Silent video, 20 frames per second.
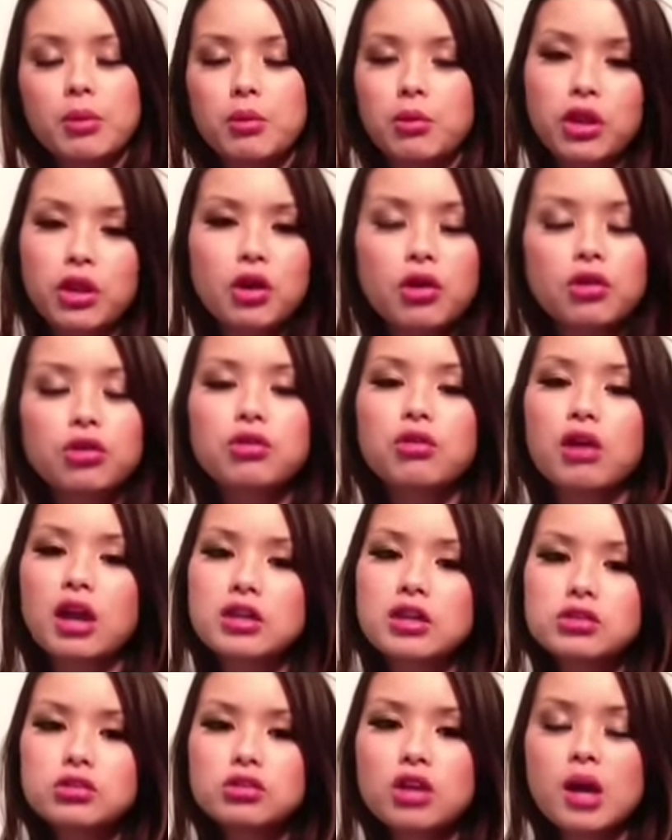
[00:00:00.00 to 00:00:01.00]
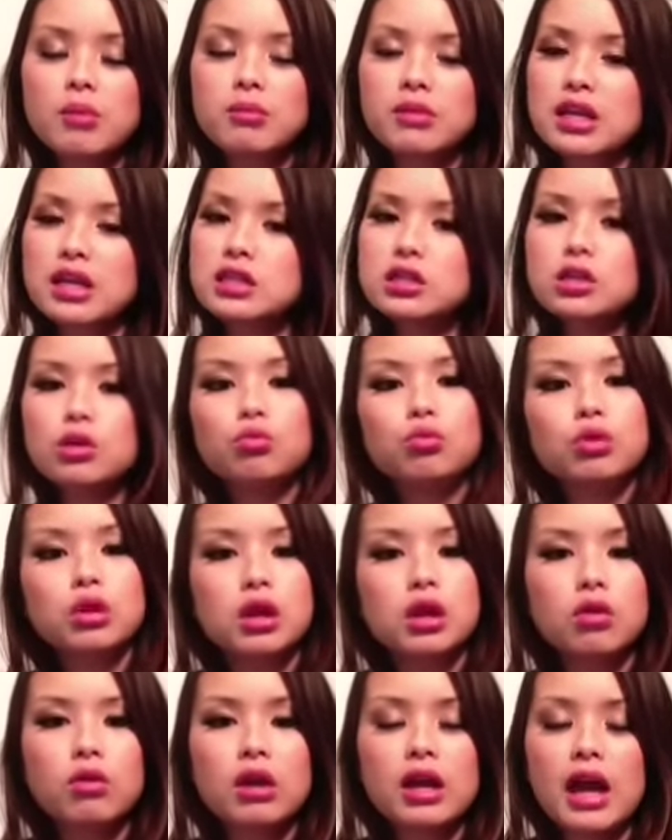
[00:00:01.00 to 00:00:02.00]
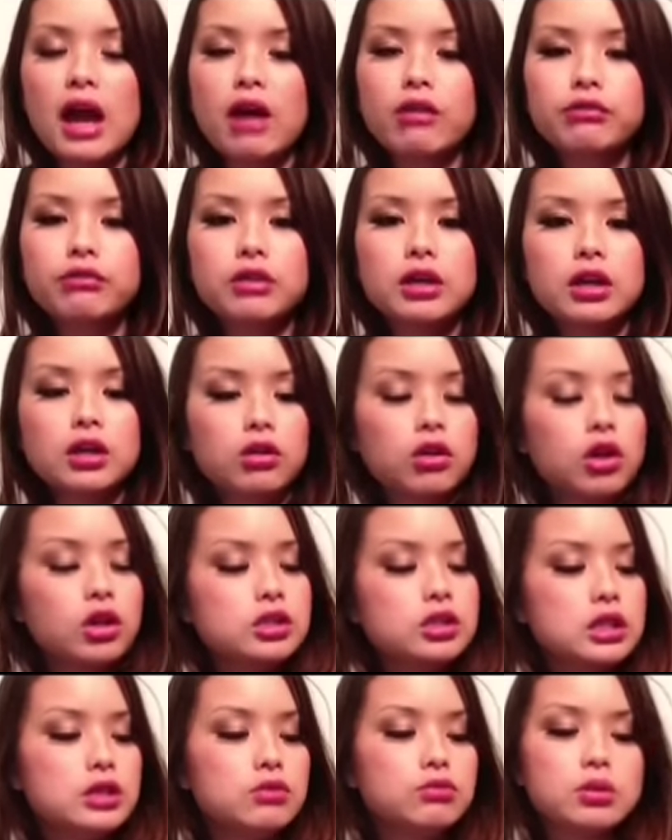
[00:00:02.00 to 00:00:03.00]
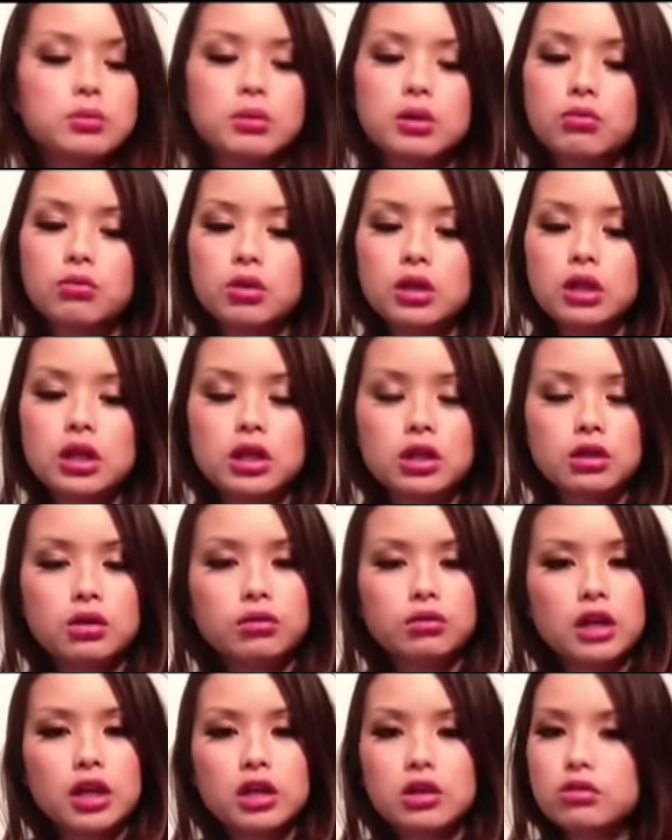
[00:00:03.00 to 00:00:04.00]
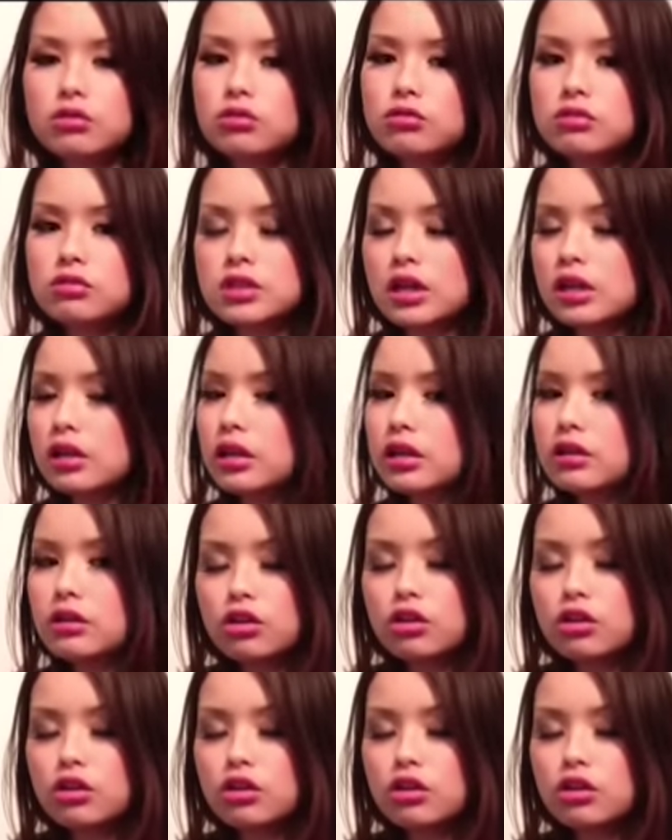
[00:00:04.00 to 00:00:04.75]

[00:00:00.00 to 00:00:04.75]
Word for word: But when they go through their Instagram and they see a really great outfit or they see something really cute that you're selling,